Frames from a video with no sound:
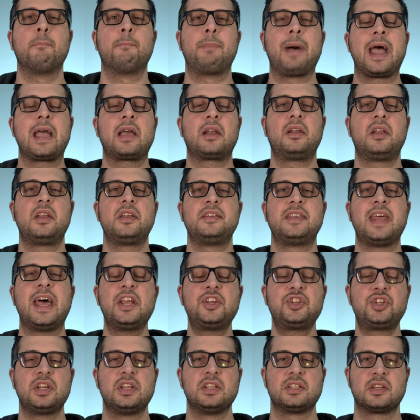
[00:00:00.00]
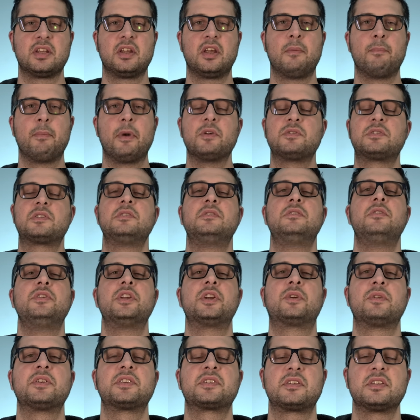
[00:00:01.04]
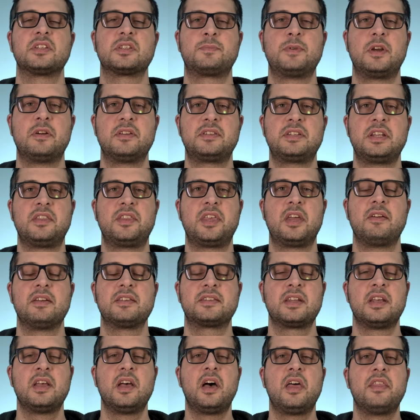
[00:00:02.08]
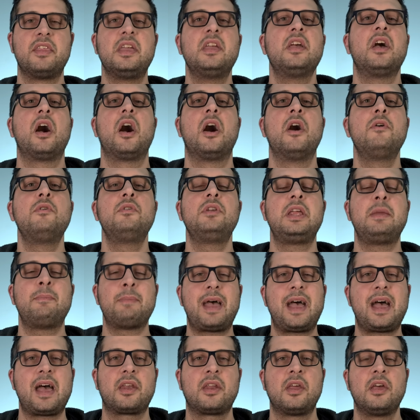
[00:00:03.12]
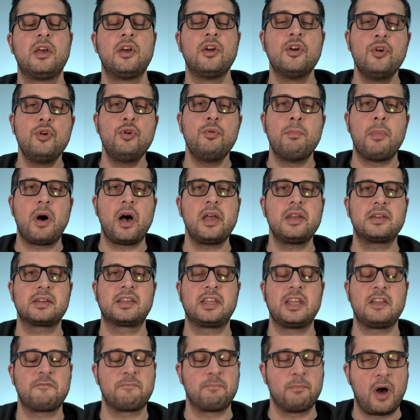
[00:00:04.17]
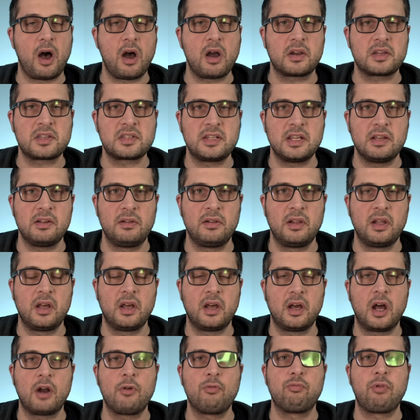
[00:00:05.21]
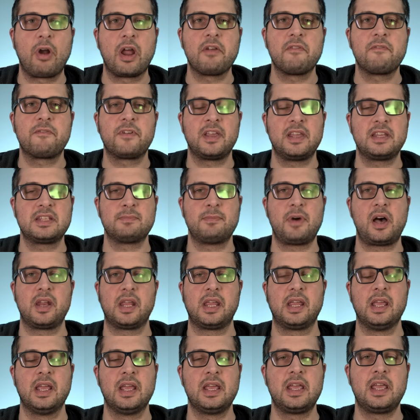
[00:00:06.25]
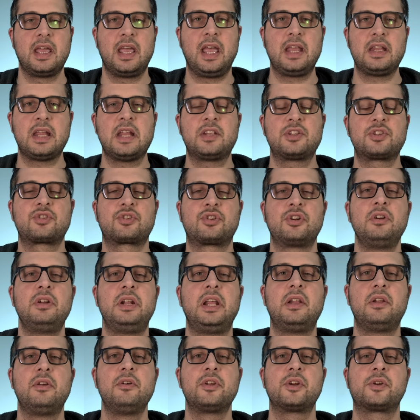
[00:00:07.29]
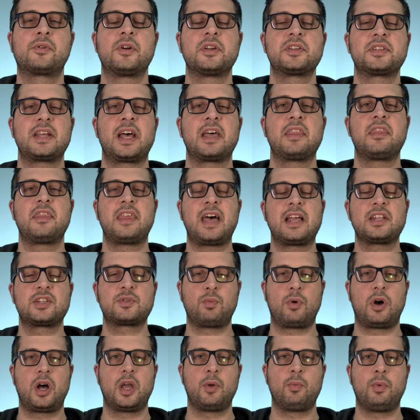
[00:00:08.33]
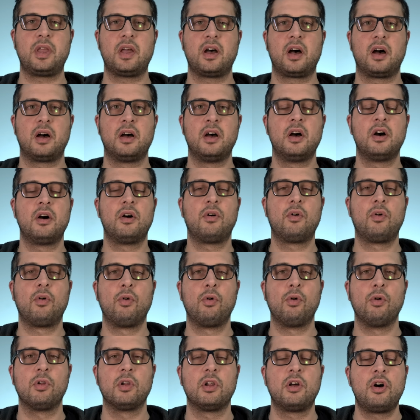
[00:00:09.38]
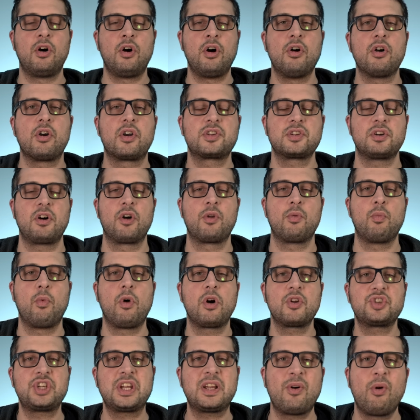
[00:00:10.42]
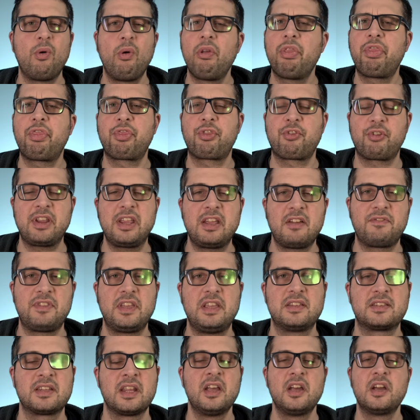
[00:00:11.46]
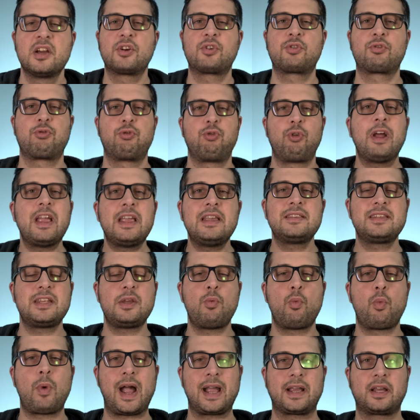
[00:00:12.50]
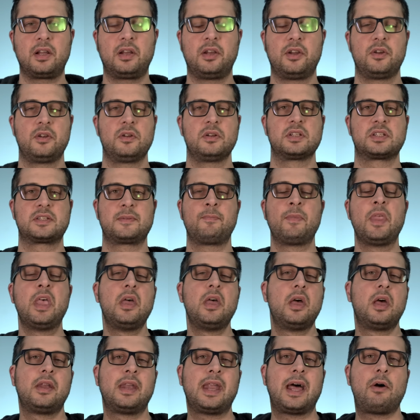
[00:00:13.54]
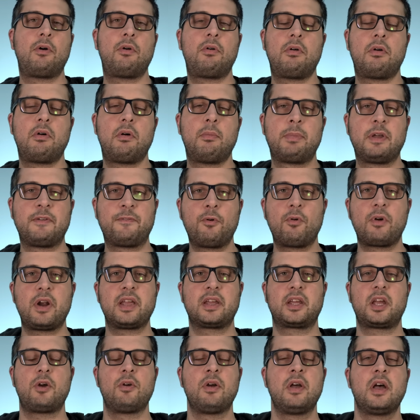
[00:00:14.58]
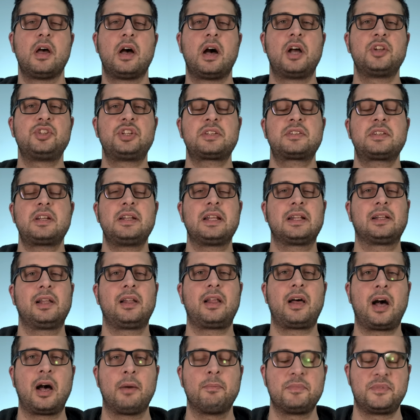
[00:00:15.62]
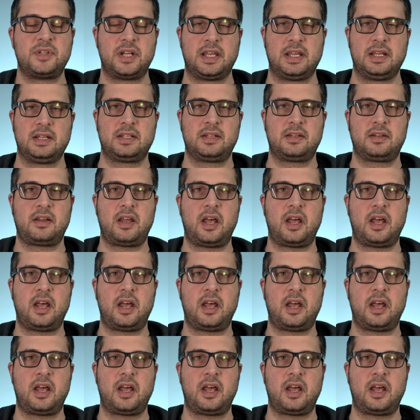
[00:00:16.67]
Bangladesh's most ludicrous conspiracy theorist, the only man who might give Mark Steele a run for his money. It's truly ludicrous, and that's why we are all hooked on watching all three of these crazy wackaloons. Now, before I go, just a little update.